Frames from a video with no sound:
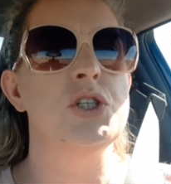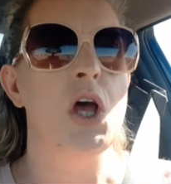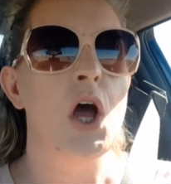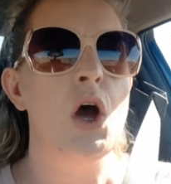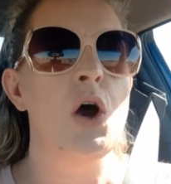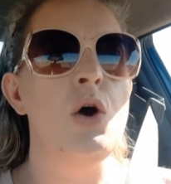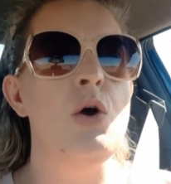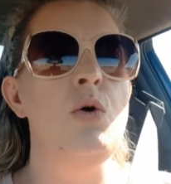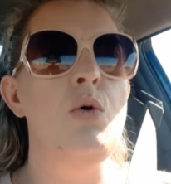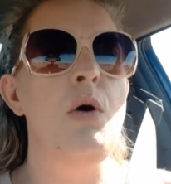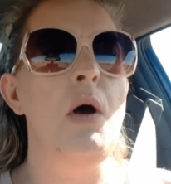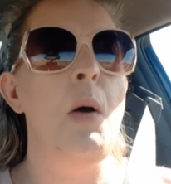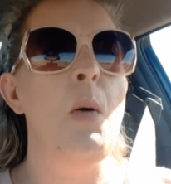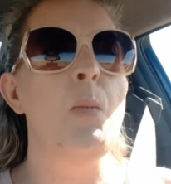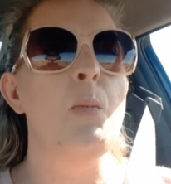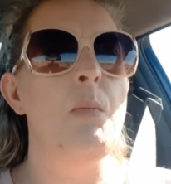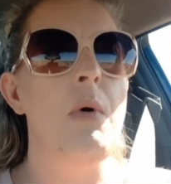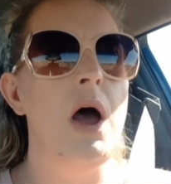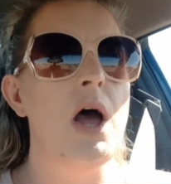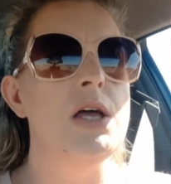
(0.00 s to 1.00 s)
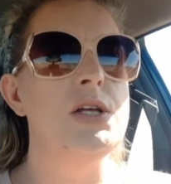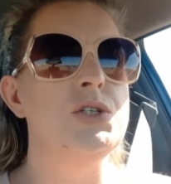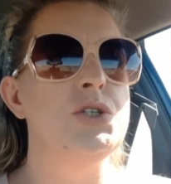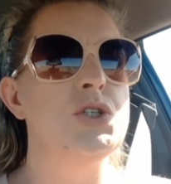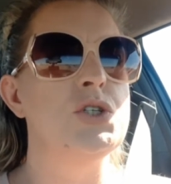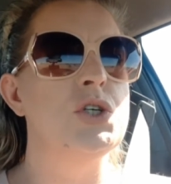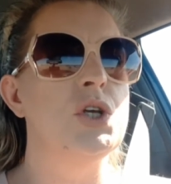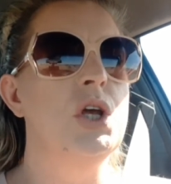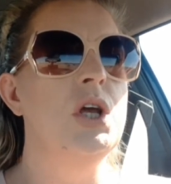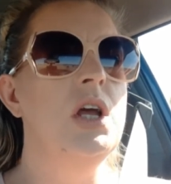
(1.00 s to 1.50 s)
so
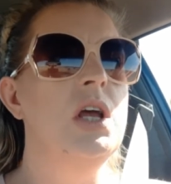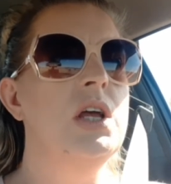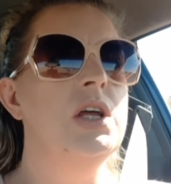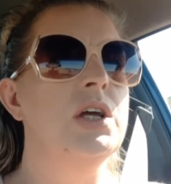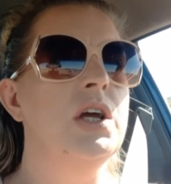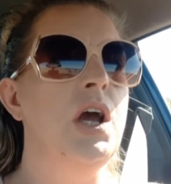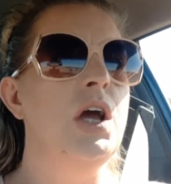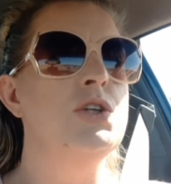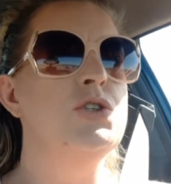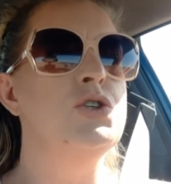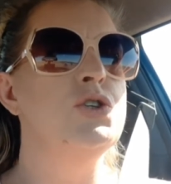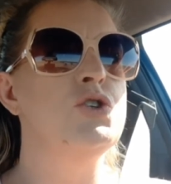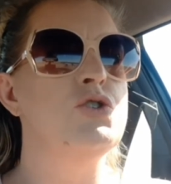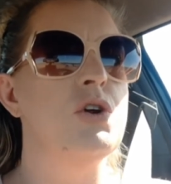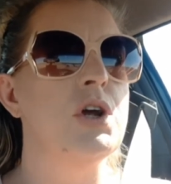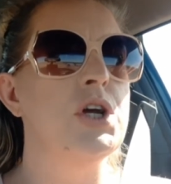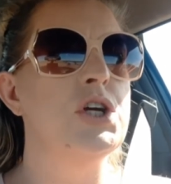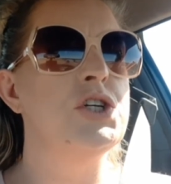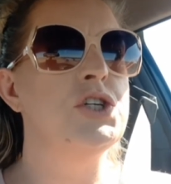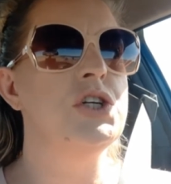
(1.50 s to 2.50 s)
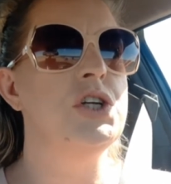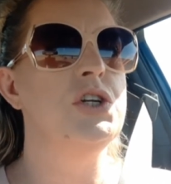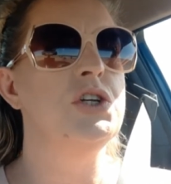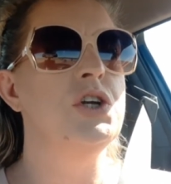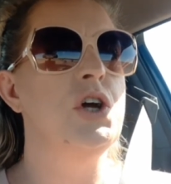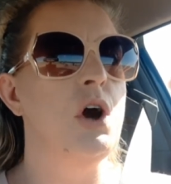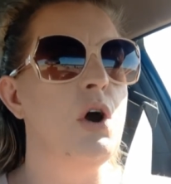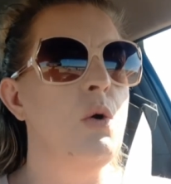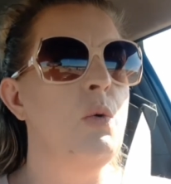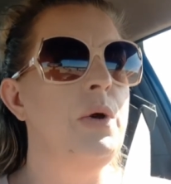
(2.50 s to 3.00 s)
much
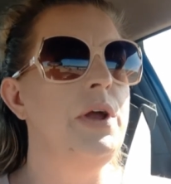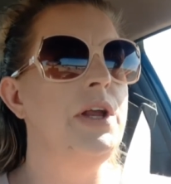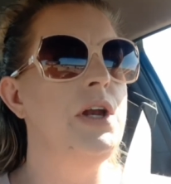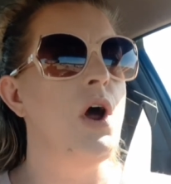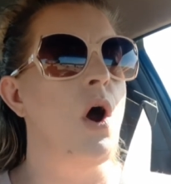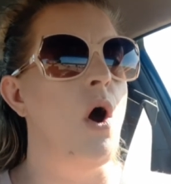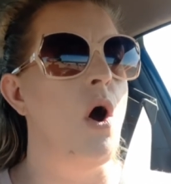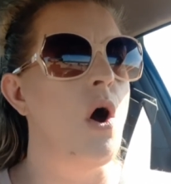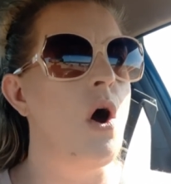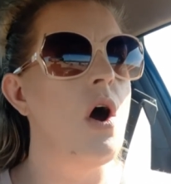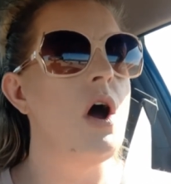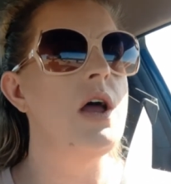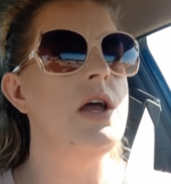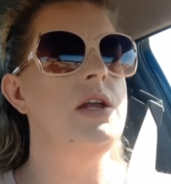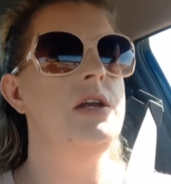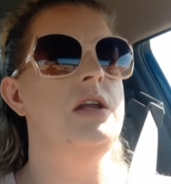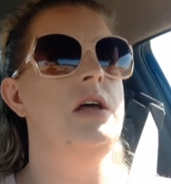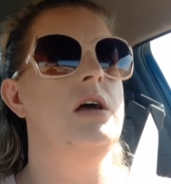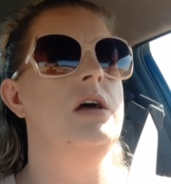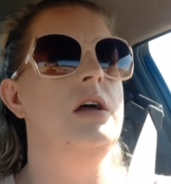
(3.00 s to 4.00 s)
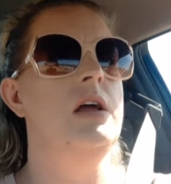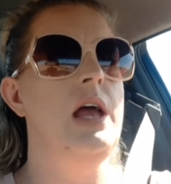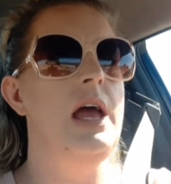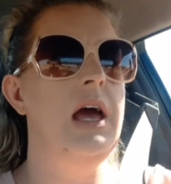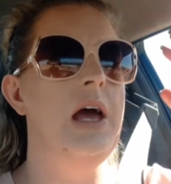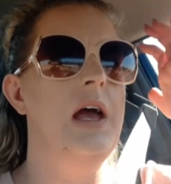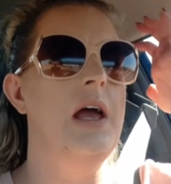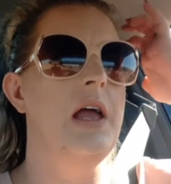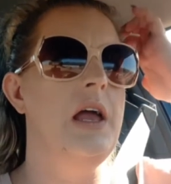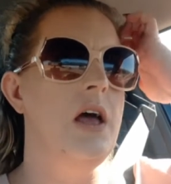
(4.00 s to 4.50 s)
construction going
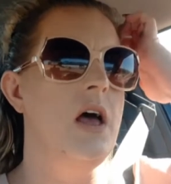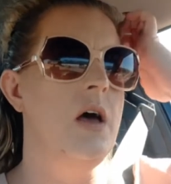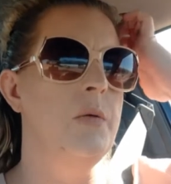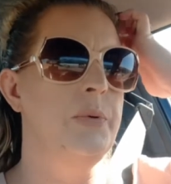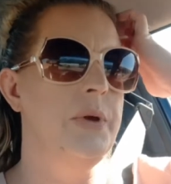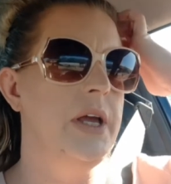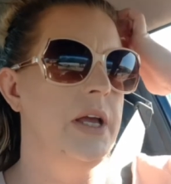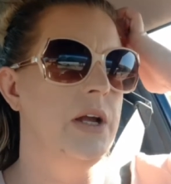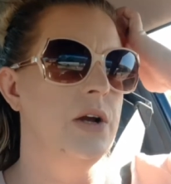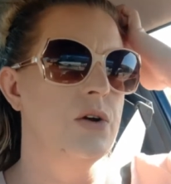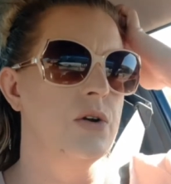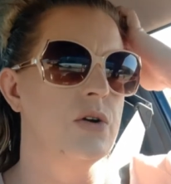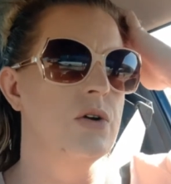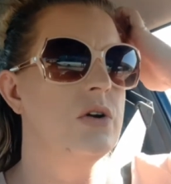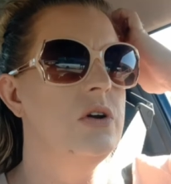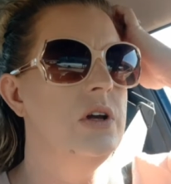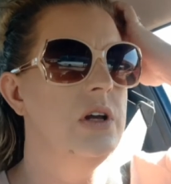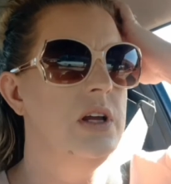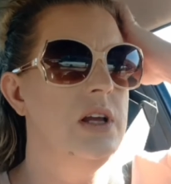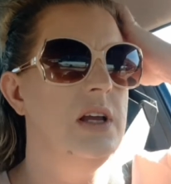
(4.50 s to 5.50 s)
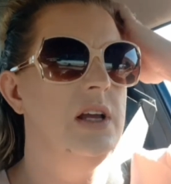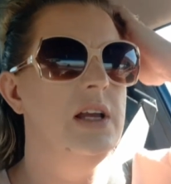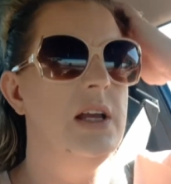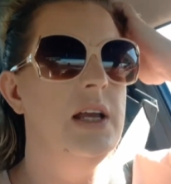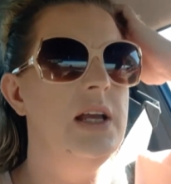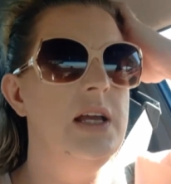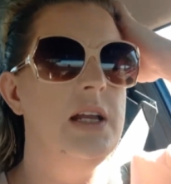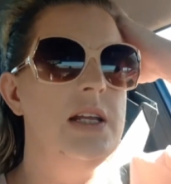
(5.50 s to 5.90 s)
on up here. It